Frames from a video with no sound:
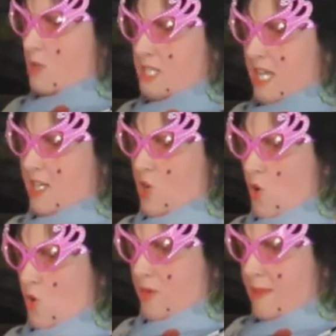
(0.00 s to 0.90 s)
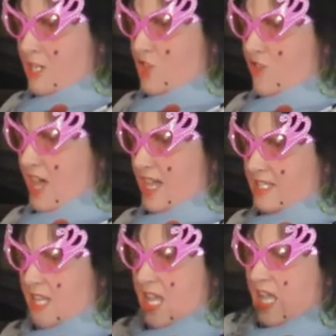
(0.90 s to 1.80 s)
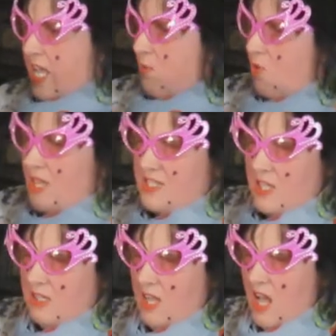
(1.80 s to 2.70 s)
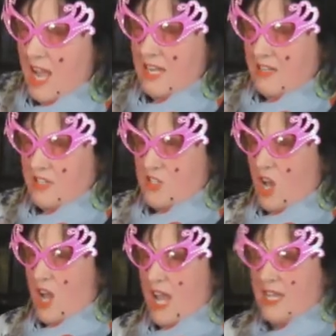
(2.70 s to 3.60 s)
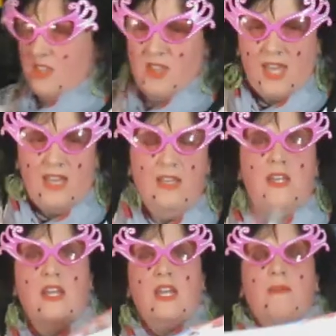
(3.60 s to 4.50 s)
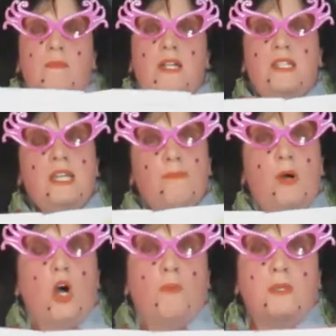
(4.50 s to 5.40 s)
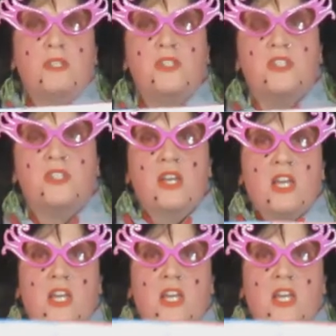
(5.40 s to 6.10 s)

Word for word: Oh dear lord, imagine that. Well, there's a lion and a tiger there, my dear poppets,